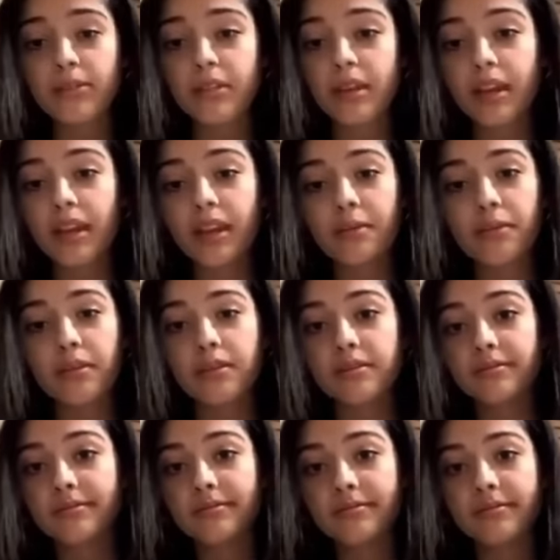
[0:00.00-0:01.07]
on your head, bro.
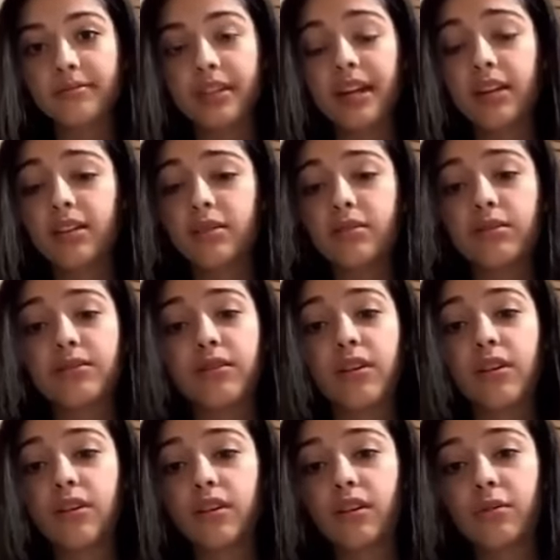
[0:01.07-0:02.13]
I don't know what the fuck
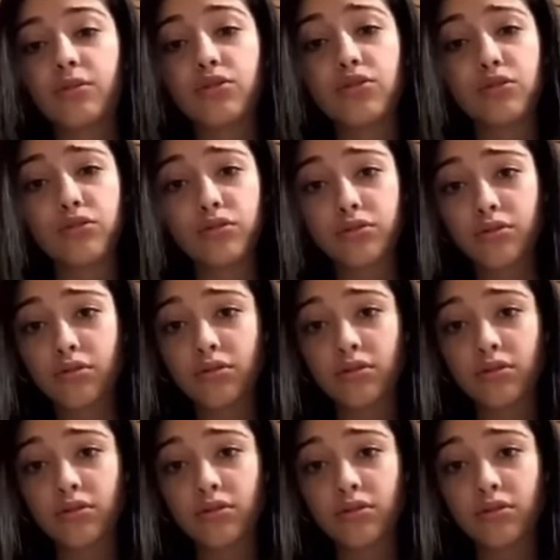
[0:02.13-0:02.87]
going on.